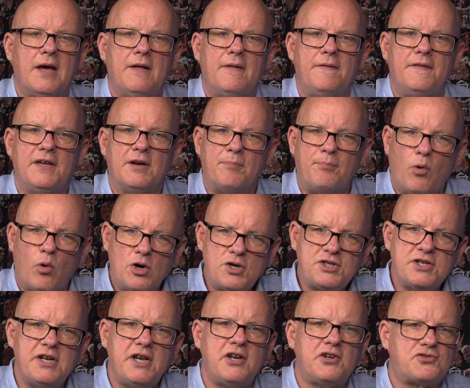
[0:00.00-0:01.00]
the abortion
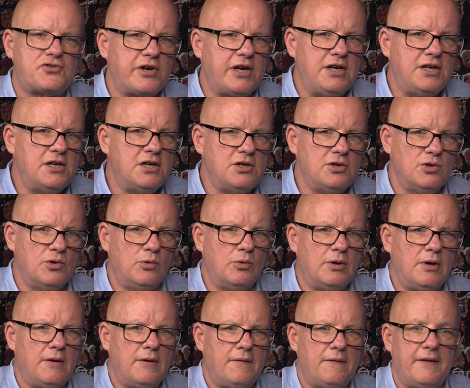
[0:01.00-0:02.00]
industry knew
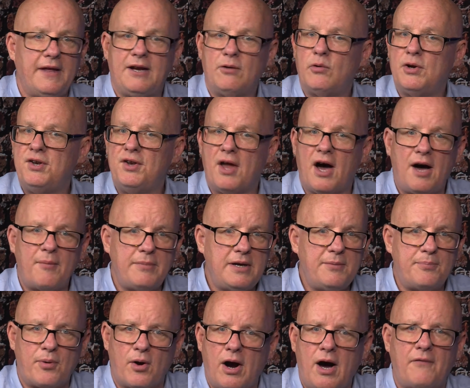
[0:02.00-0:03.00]
that it would not be
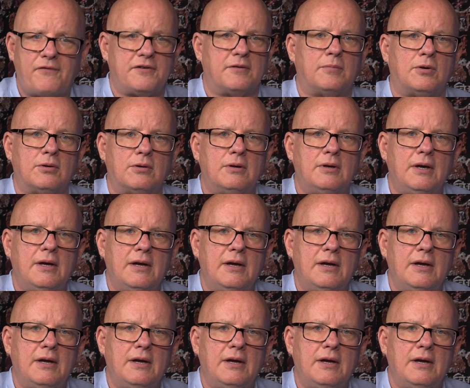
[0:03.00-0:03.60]
profitable